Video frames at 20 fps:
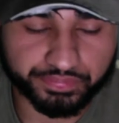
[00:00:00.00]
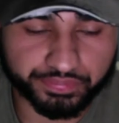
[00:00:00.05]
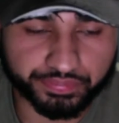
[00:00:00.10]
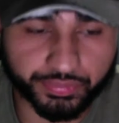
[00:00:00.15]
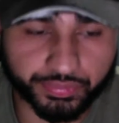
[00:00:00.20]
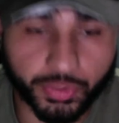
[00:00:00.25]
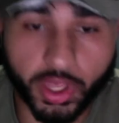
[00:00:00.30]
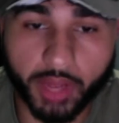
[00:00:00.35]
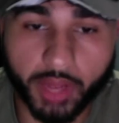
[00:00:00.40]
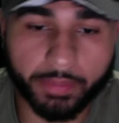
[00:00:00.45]

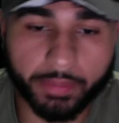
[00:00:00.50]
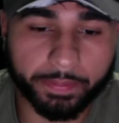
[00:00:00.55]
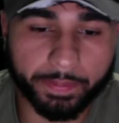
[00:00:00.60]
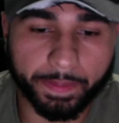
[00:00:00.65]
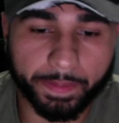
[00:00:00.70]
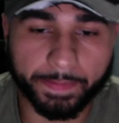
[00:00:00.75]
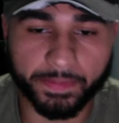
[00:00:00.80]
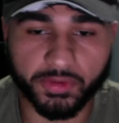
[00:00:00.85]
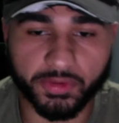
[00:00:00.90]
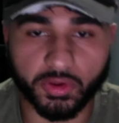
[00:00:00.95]
Yeah.
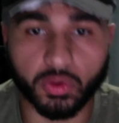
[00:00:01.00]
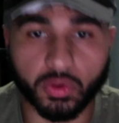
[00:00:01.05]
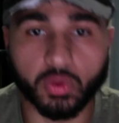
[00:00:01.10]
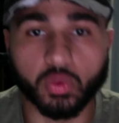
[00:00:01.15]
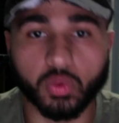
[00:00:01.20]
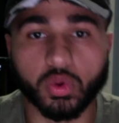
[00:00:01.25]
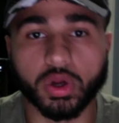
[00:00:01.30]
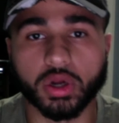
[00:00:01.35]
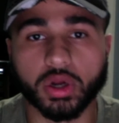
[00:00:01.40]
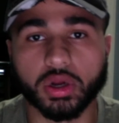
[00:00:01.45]

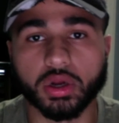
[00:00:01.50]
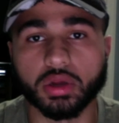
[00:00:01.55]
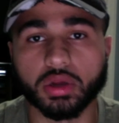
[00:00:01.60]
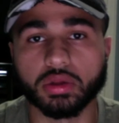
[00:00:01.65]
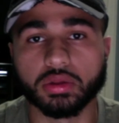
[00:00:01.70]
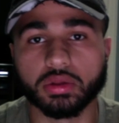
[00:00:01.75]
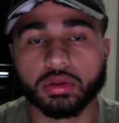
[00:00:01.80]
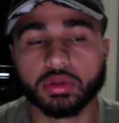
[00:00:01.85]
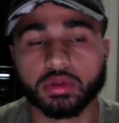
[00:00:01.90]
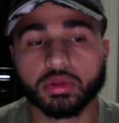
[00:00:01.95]
So,
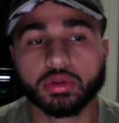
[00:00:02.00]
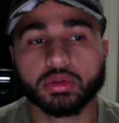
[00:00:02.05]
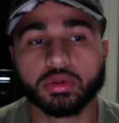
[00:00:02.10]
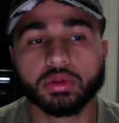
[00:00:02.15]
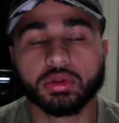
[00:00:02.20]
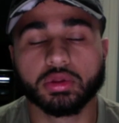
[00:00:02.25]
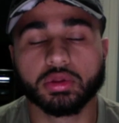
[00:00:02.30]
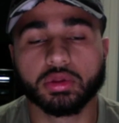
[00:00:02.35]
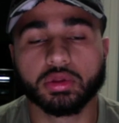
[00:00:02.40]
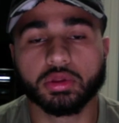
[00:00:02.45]

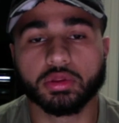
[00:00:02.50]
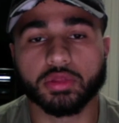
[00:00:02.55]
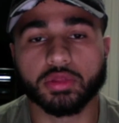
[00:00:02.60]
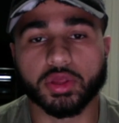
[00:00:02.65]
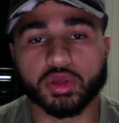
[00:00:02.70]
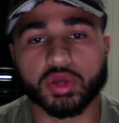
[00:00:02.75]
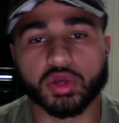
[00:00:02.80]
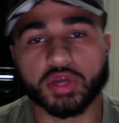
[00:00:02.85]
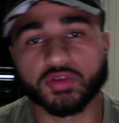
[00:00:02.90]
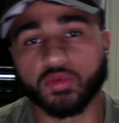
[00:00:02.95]

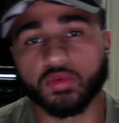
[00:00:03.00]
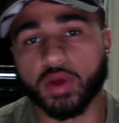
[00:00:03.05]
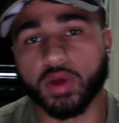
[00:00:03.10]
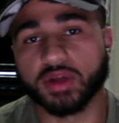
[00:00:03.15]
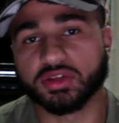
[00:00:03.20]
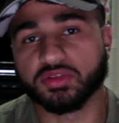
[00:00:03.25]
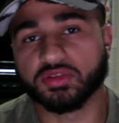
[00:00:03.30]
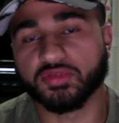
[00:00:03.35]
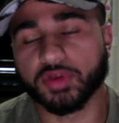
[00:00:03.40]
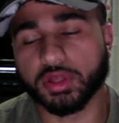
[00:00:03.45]
thank you guys for
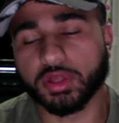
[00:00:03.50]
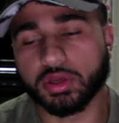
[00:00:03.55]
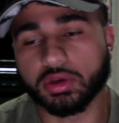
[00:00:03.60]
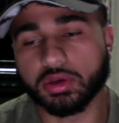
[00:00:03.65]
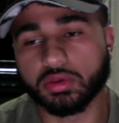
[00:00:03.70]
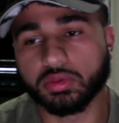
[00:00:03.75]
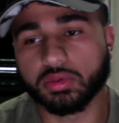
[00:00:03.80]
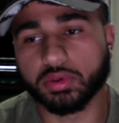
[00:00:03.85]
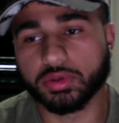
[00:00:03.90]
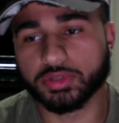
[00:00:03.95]
watching the
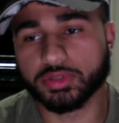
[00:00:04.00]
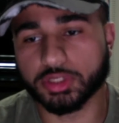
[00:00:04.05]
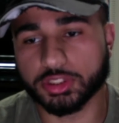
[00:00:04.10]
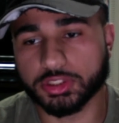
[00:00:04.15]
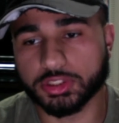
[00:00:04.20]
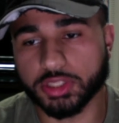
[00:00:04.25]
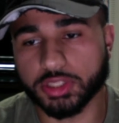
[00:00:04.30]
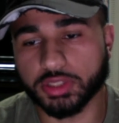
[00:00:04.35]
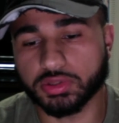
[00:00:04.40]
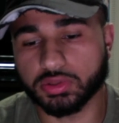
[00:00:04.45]
video.
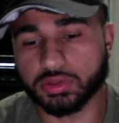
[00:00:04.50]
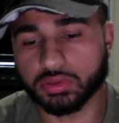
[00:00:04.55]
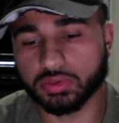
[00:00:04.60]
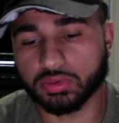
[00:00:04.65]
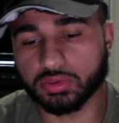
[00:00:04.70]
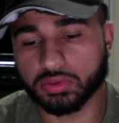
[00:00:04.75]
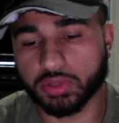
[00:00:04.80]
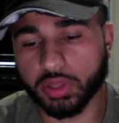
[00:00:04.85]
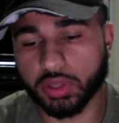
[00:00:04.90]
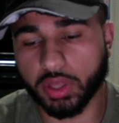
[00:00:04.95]
Just stay
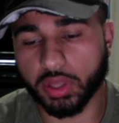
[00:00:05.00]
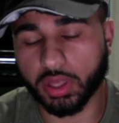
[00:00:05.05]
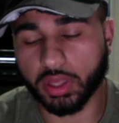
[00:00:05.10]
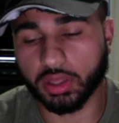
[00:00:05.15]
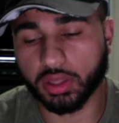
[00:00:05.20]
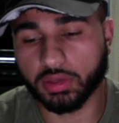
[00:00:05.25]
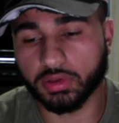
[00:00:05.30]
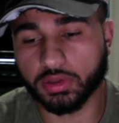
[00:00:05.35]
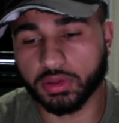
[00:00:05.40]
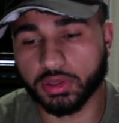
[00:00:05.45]
tuned
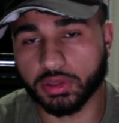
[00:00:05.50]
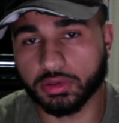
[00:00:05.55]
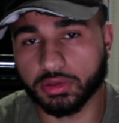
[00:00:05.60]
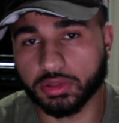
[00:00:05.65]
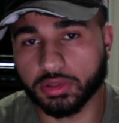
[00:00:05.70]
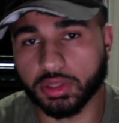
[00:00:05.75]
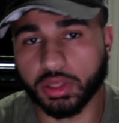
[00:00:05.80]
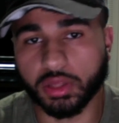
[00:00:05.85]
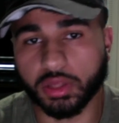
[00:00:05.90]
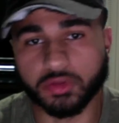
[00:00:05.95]
and
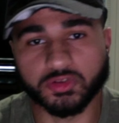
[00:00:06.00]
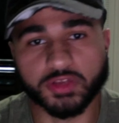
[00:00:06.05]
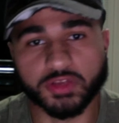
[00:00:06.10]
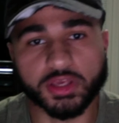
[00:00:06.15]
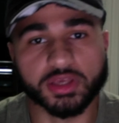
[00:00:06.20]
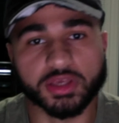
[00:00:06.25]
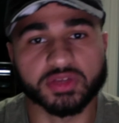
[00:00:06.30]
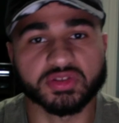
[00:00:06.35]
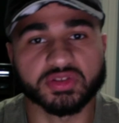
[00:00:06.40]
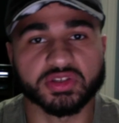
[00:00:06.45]
stay
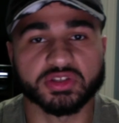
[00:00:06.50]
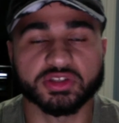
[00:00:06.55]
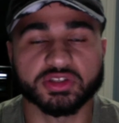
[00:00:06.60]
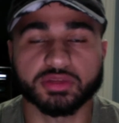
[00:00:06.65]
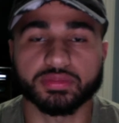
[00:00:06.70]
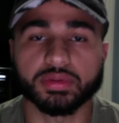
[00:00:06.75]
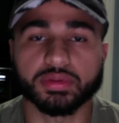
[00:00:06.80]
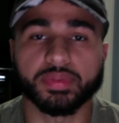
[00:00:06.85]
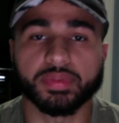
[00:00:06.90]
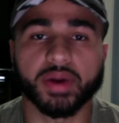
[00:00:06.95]

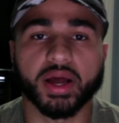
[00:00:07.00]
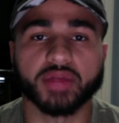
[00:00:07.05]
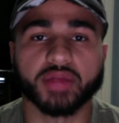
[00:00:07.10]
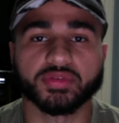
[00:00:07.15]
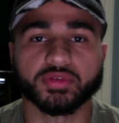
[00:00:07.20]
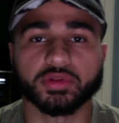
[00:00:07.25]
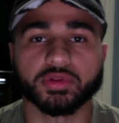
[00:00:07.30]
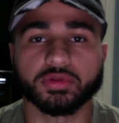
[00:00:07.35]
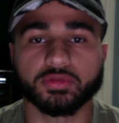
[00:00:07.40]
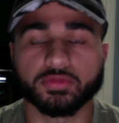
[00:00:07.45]
consistent. Be
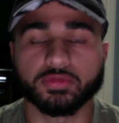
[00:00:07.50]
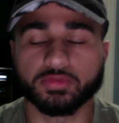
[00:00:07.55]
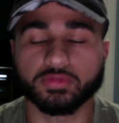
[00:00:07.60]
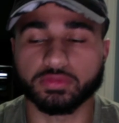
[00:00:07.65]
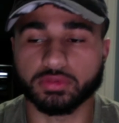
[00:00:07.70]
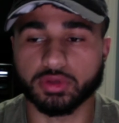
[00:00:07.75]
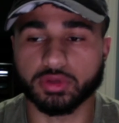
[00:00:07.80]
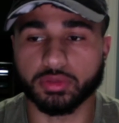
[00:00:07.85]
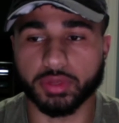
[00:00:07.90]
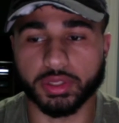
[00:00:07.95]
positive.
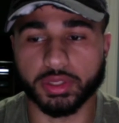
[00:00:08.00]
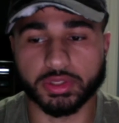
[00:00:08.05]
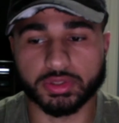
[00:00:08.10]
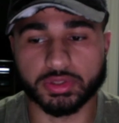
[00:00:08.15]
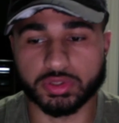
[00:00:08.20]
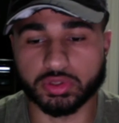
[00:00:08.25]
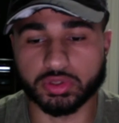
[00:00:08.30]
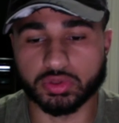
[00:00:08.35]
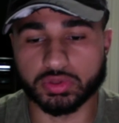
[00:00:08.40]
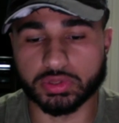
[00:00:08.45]
Don't make
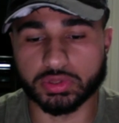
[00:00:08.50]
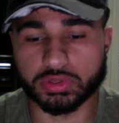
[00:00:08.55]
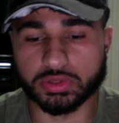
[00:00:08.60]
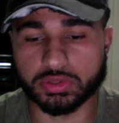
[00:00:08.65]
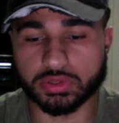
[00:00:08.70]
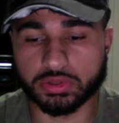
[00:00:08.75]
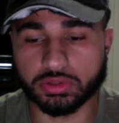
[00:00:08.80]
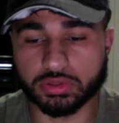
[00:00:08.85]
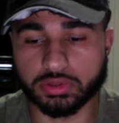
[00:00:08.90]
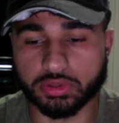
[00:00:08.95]

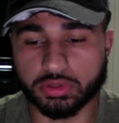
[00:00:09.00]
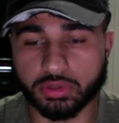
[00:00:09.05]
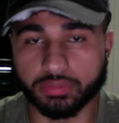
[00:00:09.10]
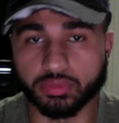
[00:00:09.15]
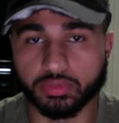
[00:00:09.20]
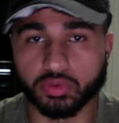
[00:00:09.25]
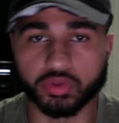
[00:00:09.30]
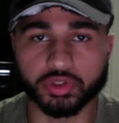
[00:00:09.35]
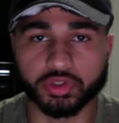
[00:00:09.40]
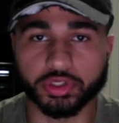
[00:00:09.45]
excuses. Don't
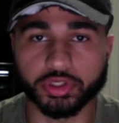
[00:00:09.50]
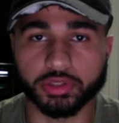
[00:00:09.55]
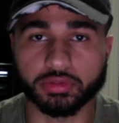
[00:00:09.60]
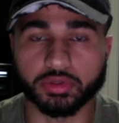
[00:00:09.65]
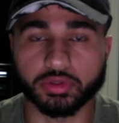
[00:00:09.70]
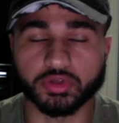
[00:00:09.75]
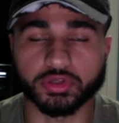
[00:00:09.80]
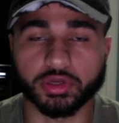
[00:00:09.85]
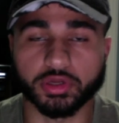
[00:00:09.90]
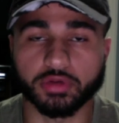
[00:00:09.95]
bullshit
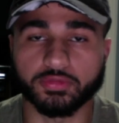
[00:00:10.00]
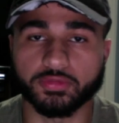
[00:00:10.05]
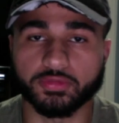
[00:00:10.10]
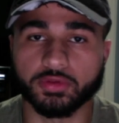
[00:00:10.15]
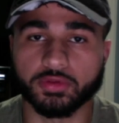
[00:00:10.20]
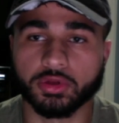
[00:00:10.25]
yourself.